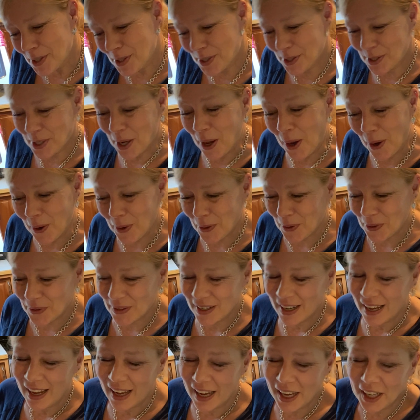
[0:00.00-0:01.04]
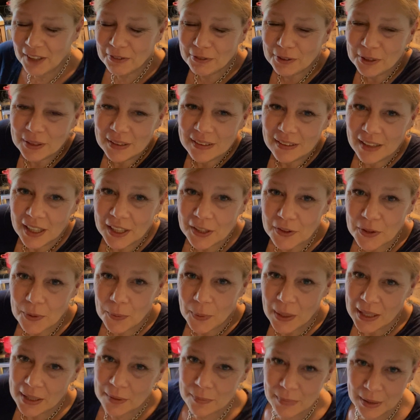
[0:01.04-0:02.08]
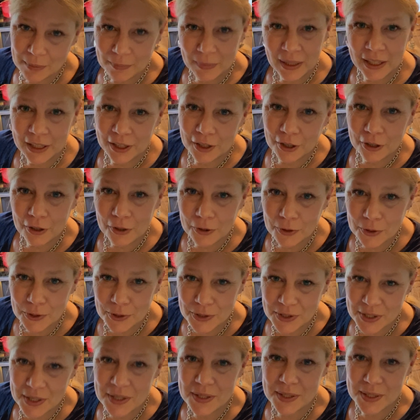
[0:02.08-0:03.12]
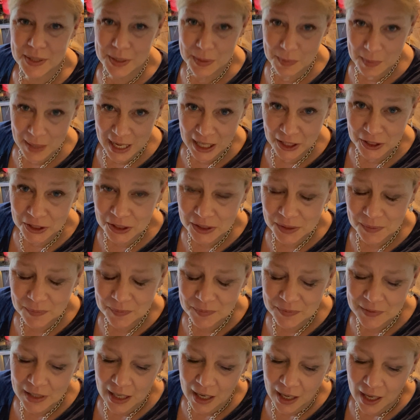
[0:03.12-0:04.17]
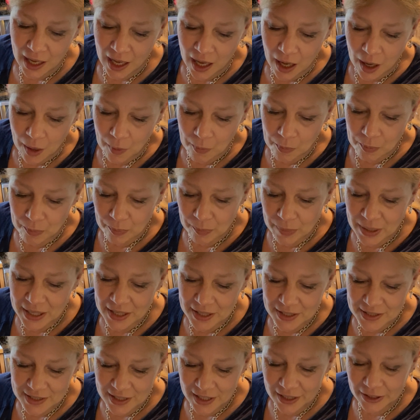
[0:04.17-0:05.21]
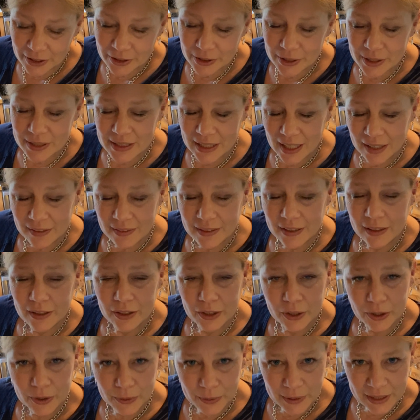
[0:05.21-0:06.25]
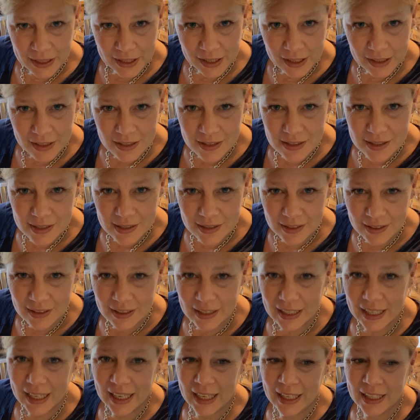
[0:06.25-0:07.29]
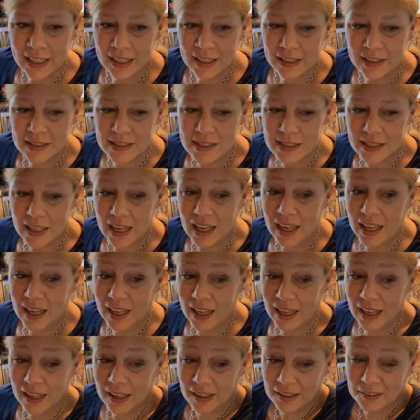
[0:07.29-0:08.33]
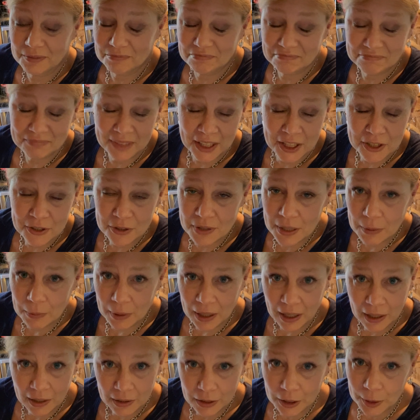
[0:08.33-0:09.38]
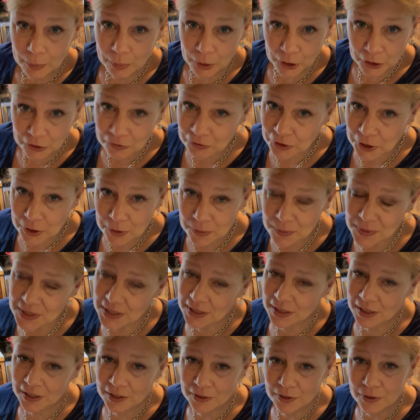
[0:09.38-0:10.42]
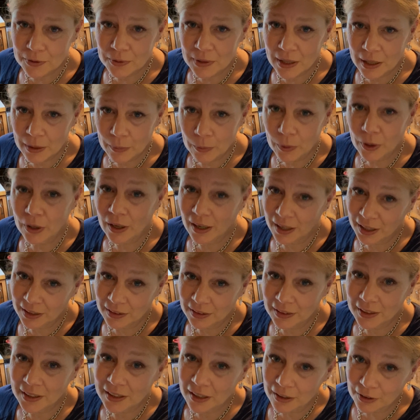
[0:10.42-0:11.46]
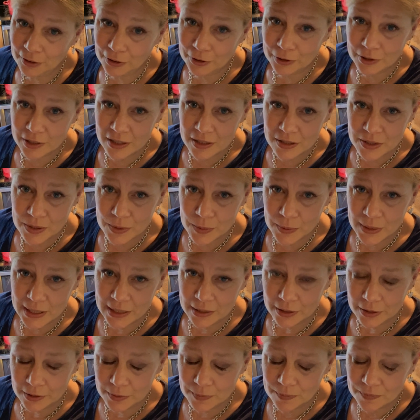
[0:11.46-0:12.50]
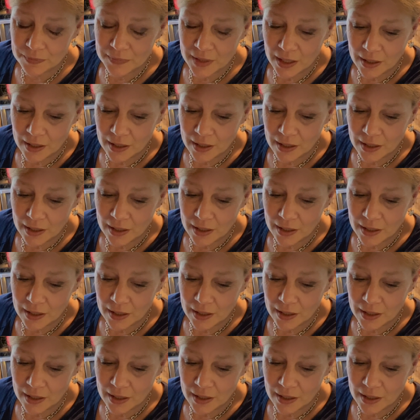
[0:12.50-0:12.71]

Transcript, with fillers: so I really liked the way it made my clothes smell. But as I looked at the ingredients and I knew they were highly perfumed and I knew they were highly colored as well.